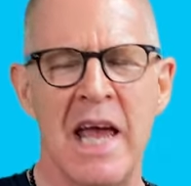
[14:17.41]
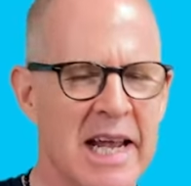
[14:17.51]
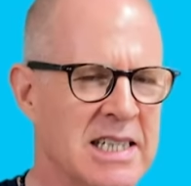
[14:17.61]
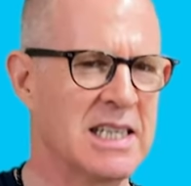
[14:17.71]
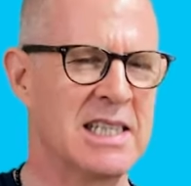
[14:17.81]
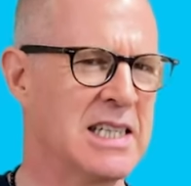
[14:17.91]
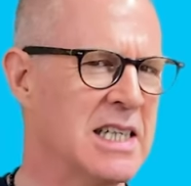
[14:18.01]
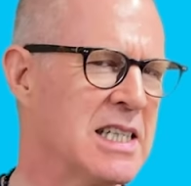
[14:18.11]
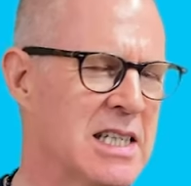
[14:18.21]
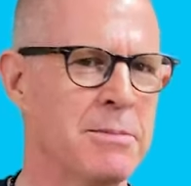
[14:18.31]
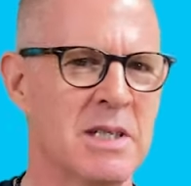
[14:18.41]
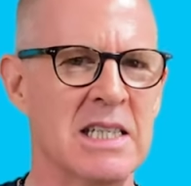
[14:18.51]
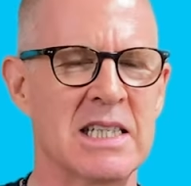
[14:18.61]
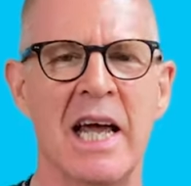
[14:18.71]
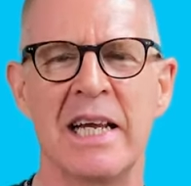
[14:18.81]
It's a system
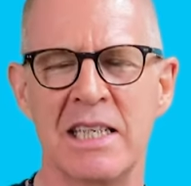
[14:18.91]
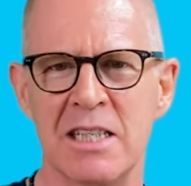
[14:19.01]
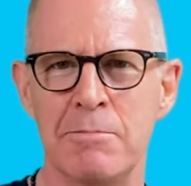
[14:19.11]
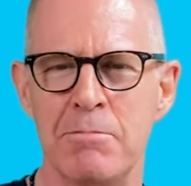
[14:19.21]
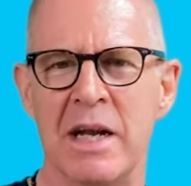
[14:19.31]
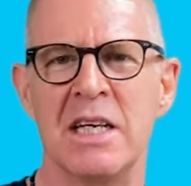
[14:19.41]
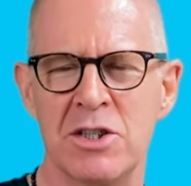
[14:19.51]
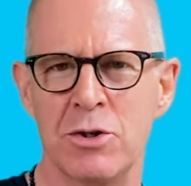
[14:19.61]
designed to manage